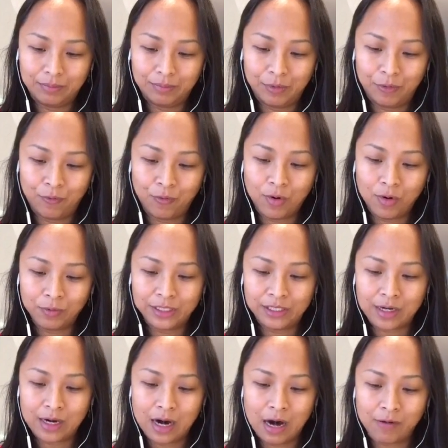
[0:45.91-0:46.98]
Before we
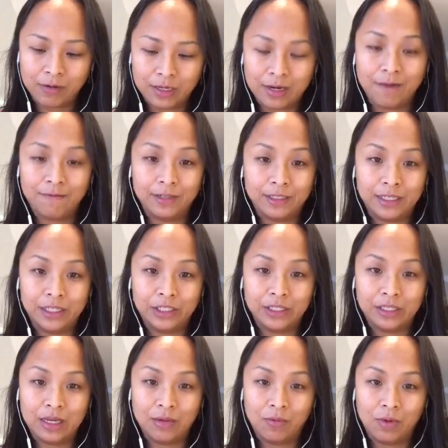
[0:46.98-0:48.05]
start our
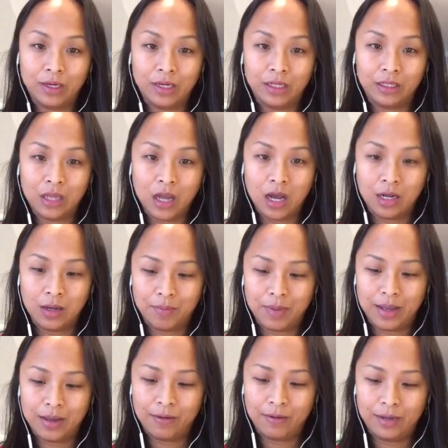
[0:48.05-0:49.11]
conversation, I want to talk
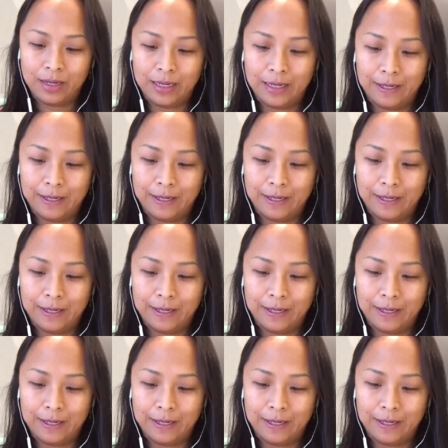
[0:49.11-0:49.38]
about